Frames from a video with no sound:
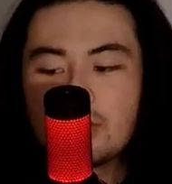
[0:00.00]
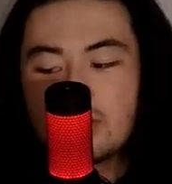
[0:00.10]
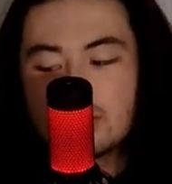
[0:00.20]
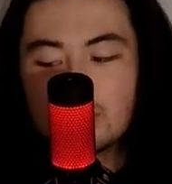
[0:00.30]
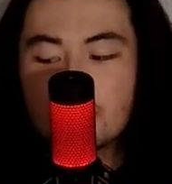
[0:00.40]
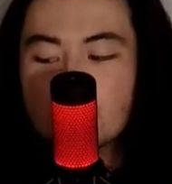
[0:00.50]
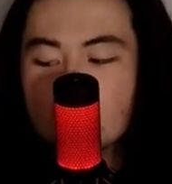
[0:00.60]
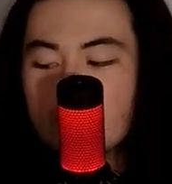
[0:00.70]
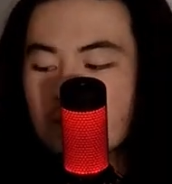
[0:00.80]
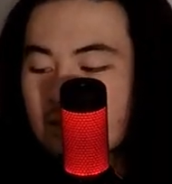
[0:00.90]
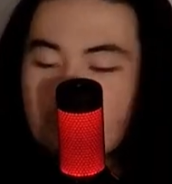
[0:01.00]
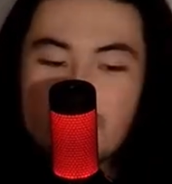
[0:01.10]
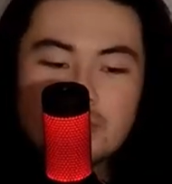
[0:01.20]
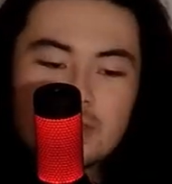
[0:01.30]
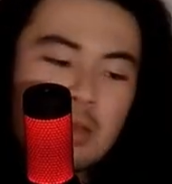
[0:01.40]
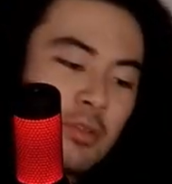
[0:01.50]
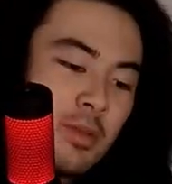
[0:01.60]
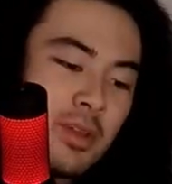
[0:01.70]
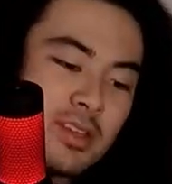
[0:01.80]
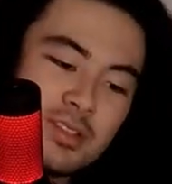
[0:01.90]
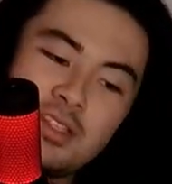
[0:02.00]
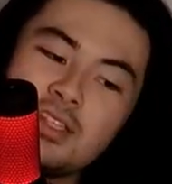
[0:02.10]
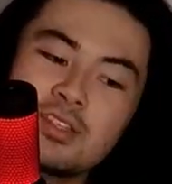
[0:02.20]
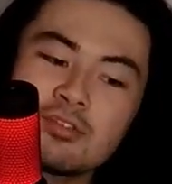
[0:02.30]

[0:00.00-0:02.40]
starring Tobey Maguire with Sam Raimi as the